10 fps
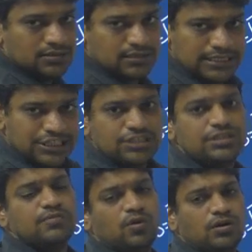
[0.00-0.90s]
The change
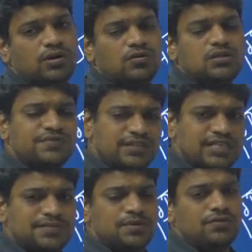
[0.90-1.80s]
in motor loads with
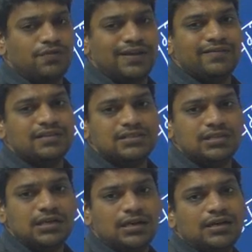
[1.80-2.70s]
respect to
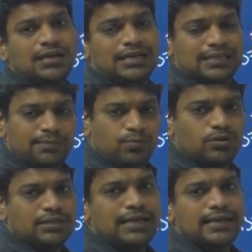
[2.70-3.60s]
frequency in the
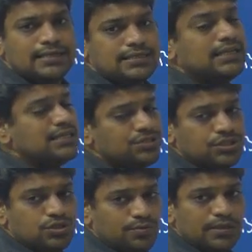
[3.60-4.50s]
both the areas are
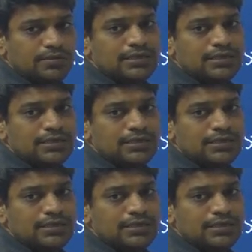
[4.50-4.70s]
considered to be